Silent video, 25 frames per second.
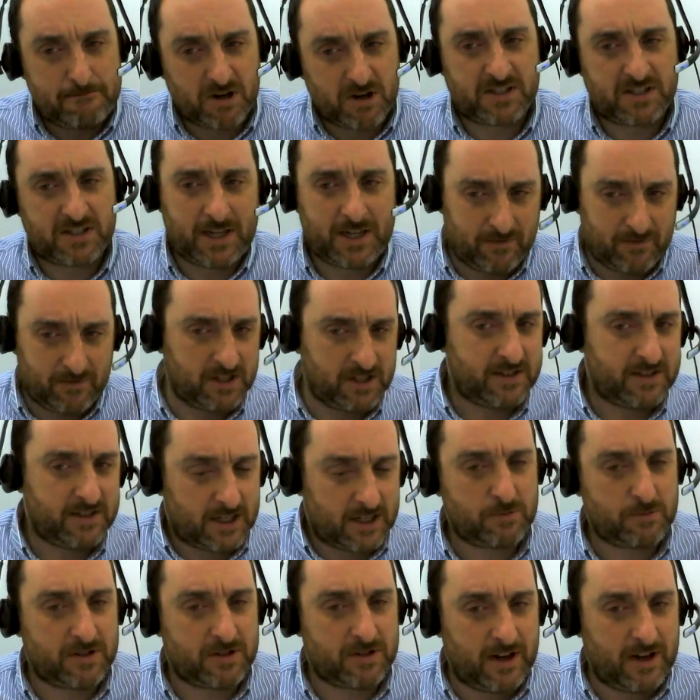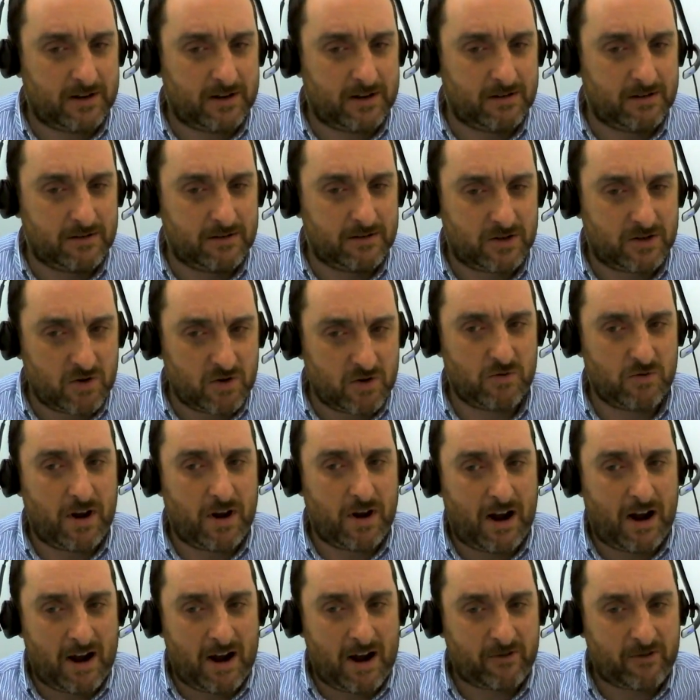but 76% don't
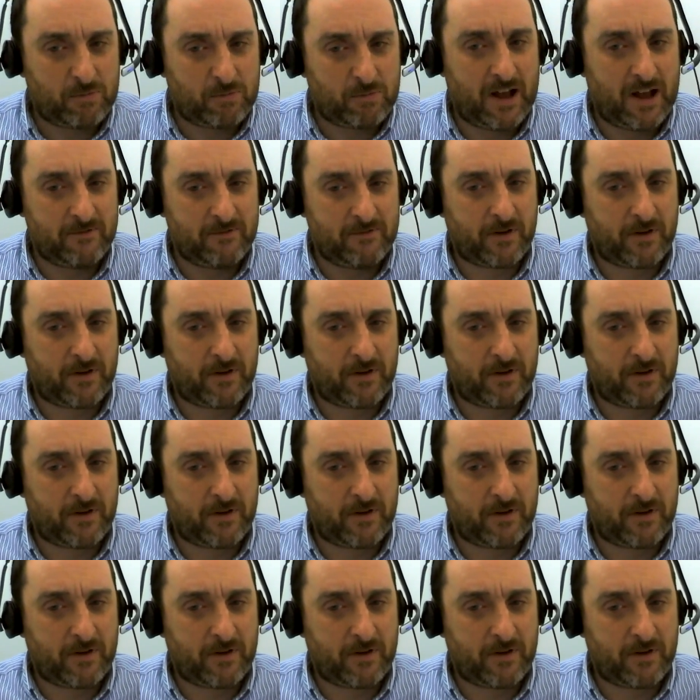have a plan